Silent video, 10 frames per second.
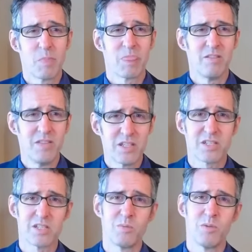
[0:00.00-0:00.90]
This
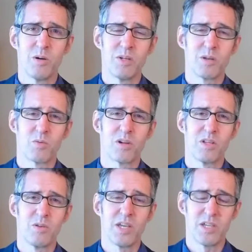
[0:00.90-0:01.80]
is the moment where
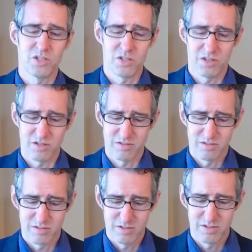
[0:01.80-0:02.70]
you hit your
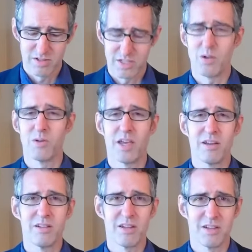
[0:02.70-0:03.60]

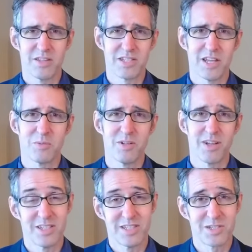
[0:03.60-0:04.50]
toenail on the table.
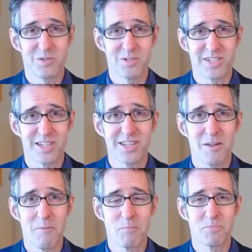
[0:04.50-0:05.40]
I did this recently.
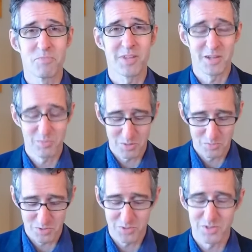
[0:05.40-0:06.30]
Got a big
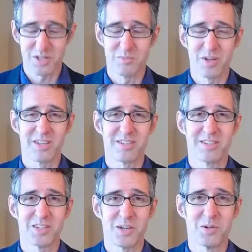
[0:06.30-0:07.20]
bruise on my
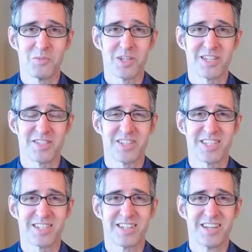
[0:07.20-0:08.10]
toe because of
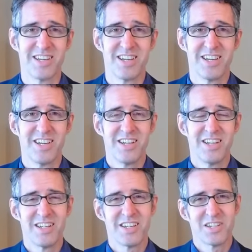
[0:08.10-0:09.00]
this.
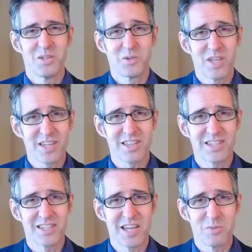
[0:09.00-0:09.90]
You kick
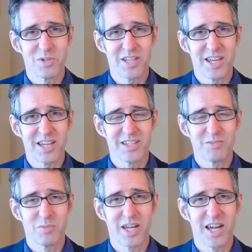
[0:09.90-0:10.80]
the table leg
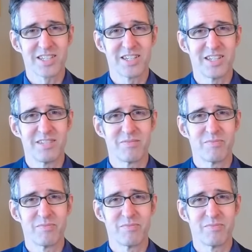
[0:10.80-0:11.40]
by accident.